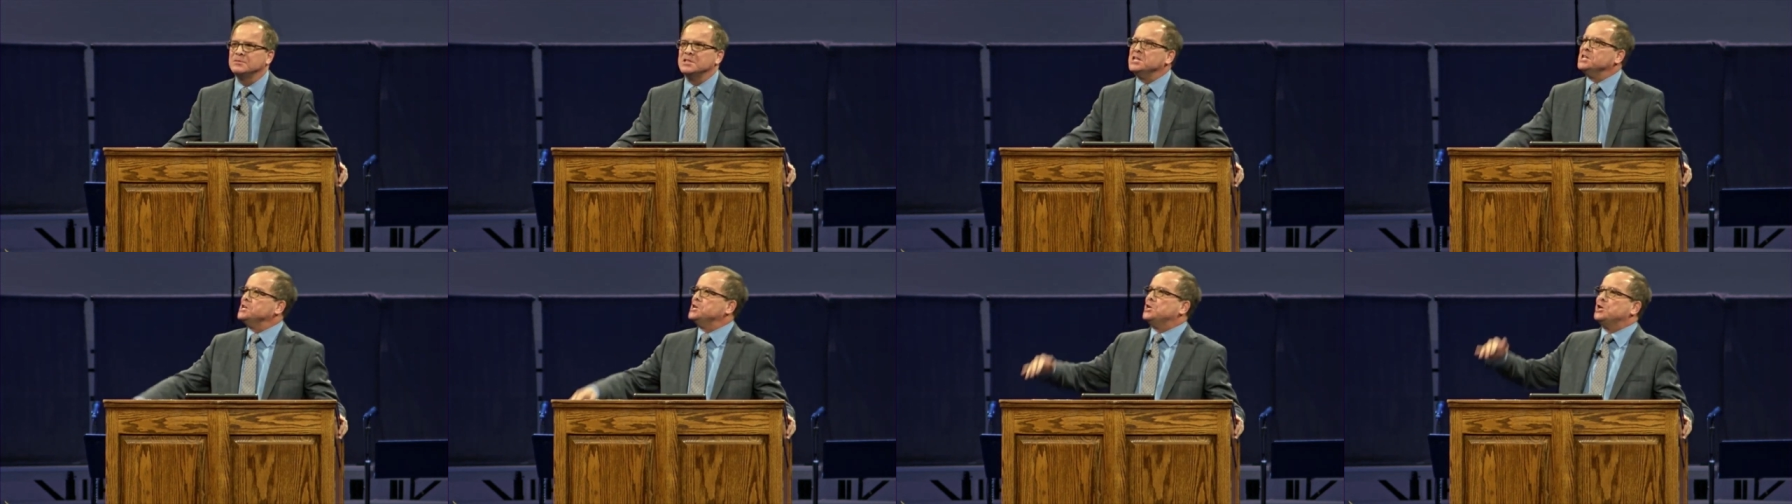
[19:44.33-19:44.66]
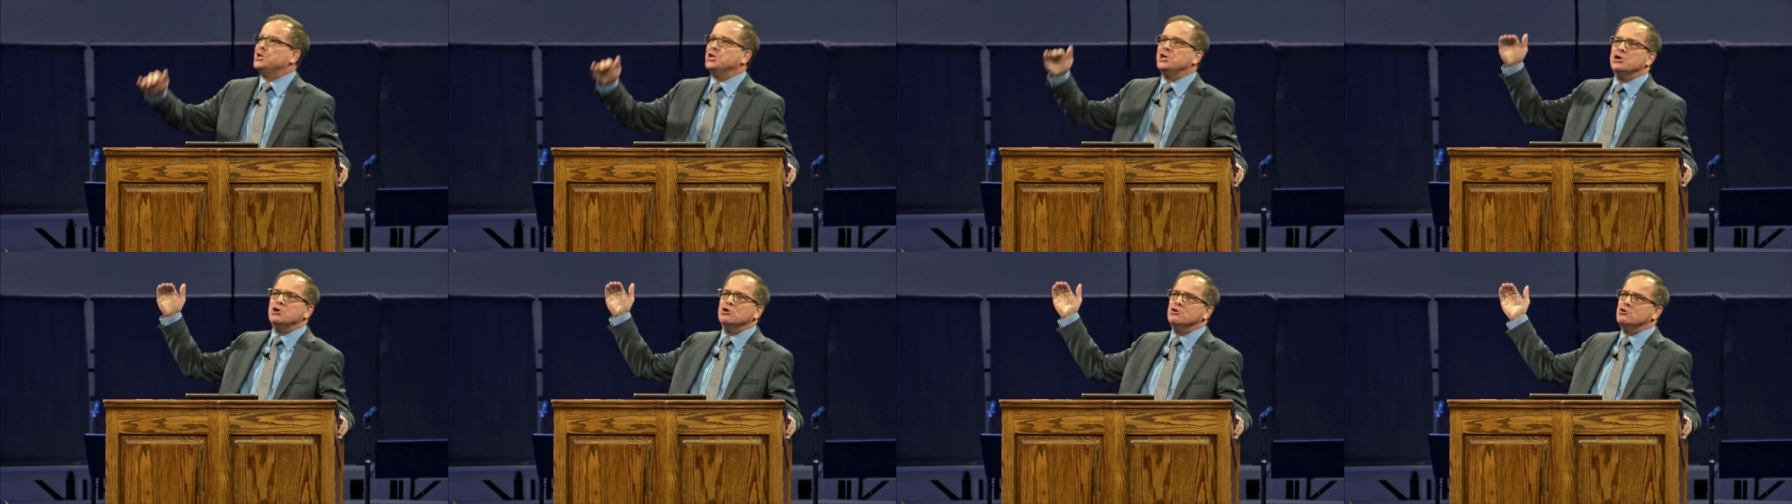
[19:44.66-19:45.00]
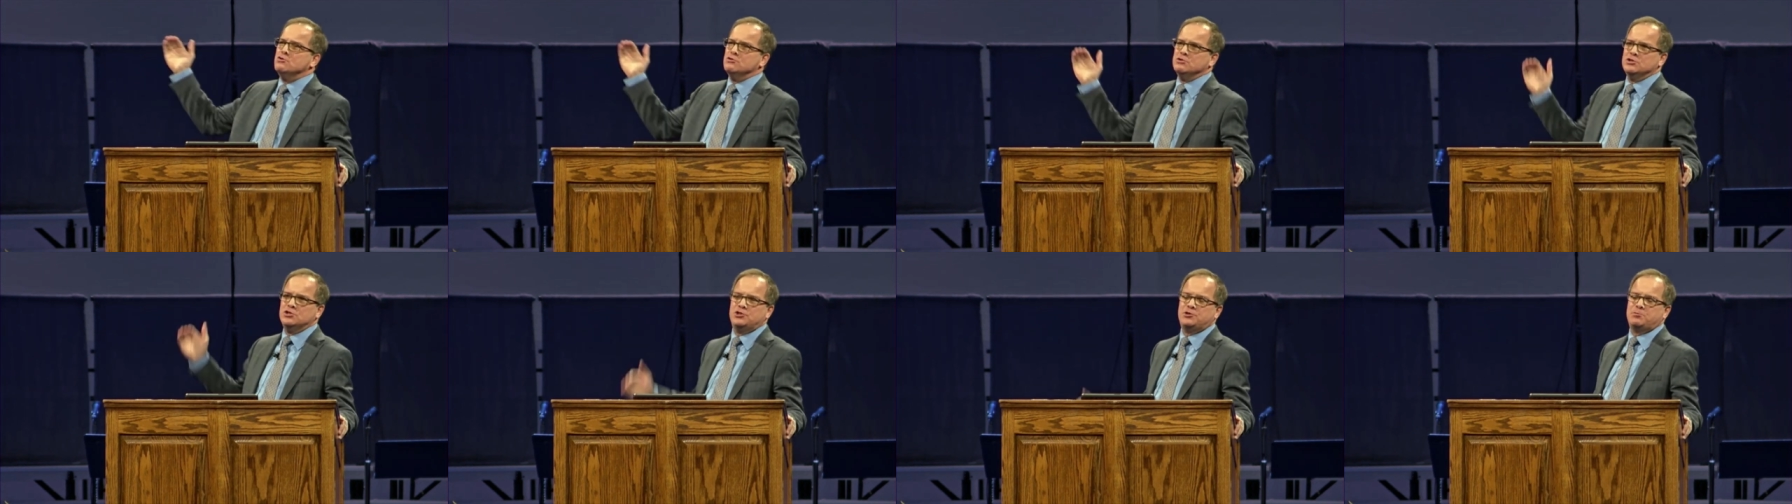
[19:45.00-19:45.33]

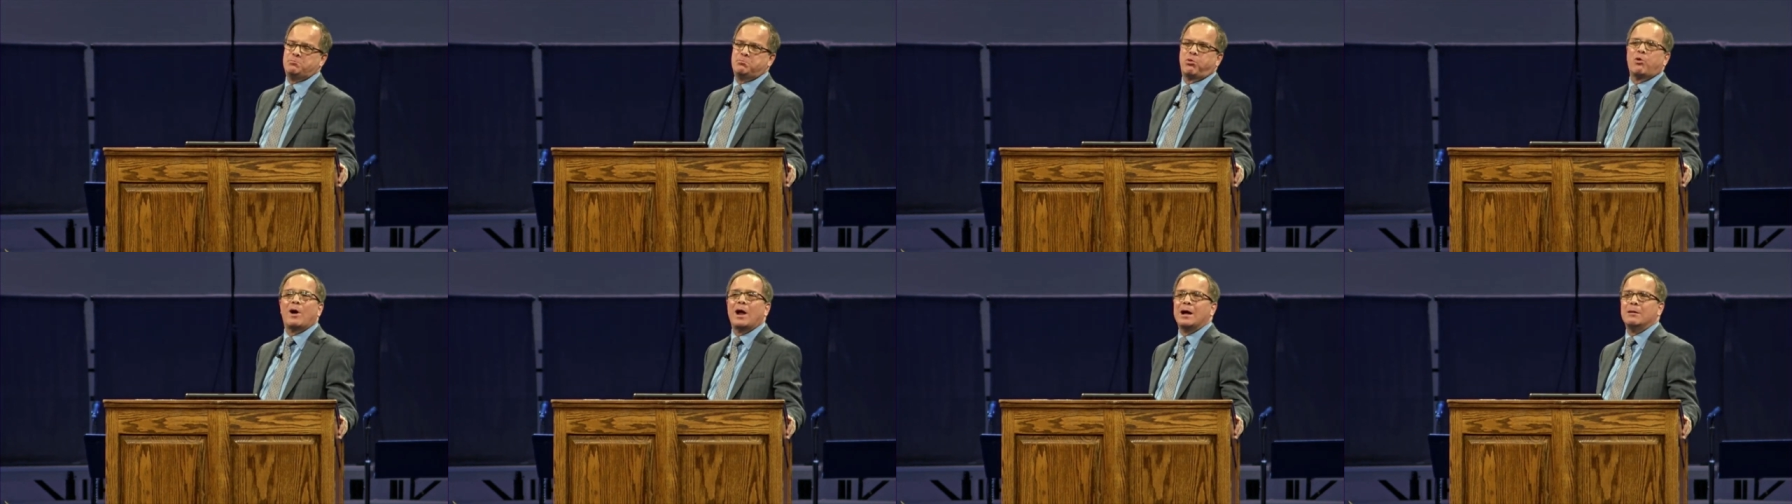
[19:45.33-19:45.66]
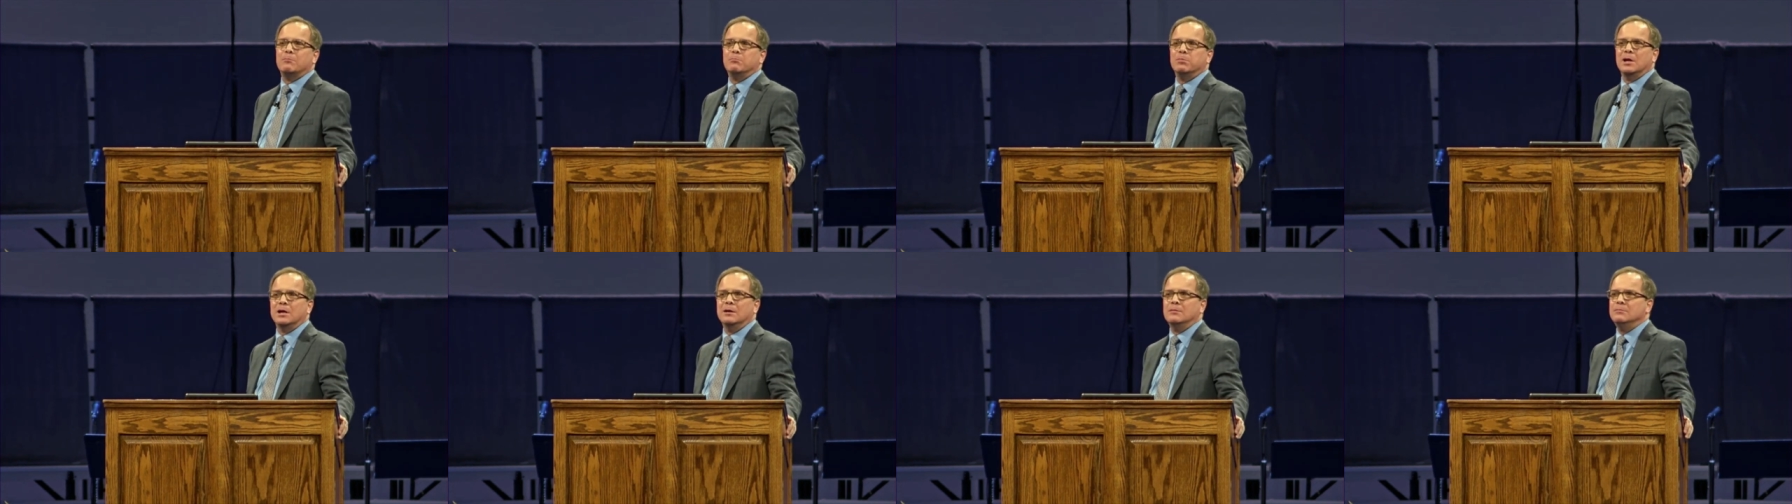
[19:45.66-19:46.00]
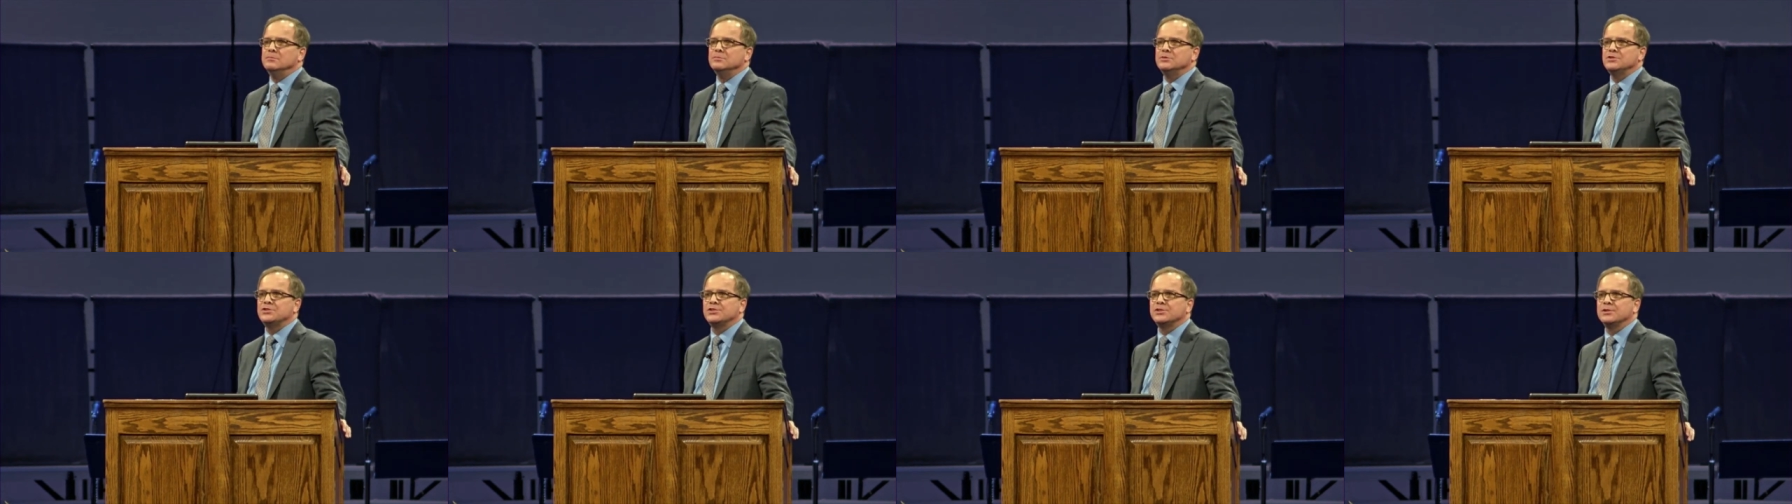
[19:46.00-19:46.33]
huge
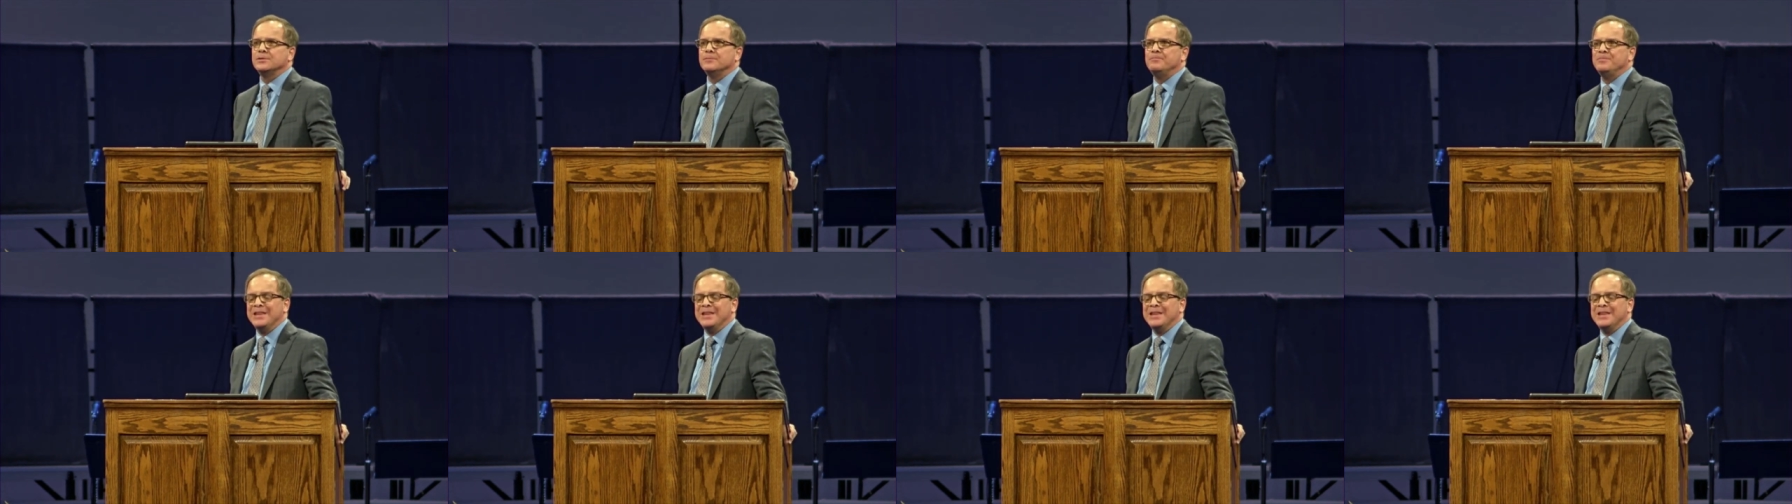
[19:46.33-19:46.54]
problems.